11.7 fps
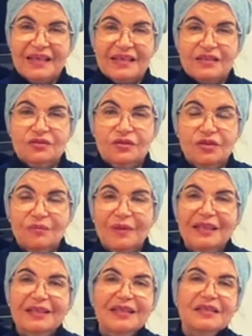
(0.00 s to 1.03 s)
So you
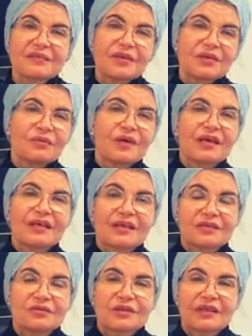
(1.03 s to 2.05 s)
might ask me why
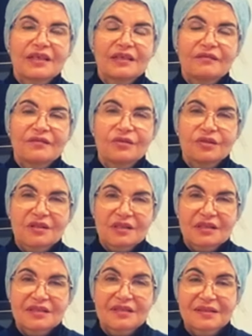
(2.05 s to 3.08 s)
lidocaine infusion
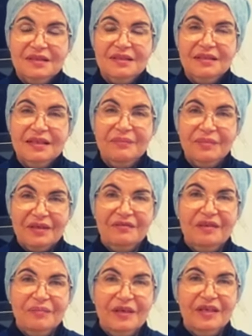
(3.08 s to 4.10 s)
is necessary in pelvic
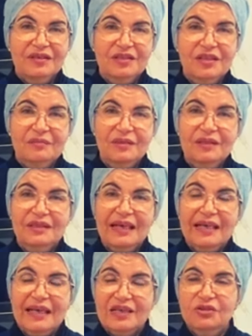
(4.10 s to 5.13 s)
pain treatment. I
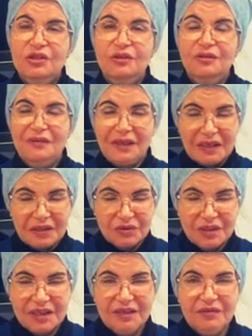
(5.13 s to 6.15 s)
actually offer
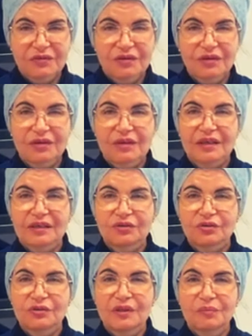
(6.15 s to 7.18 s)
lidocaine for
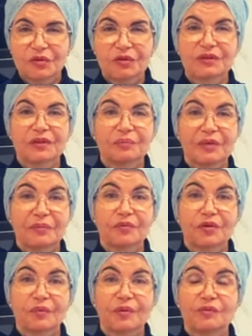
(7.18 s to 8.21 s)
2 important pain
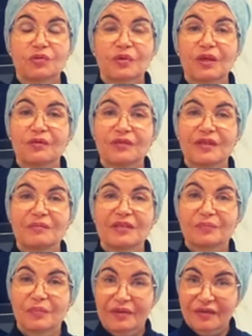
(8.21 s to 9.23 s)
problems. One of them is
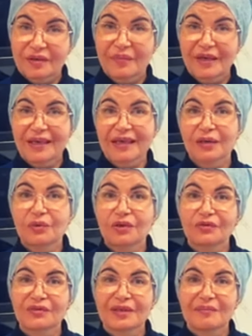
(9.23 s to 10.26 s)
pelvic pain, and one
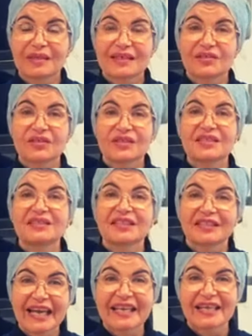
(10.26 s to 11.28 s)
of them is resistant
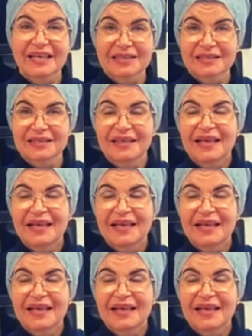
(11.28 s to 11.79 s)
headaches,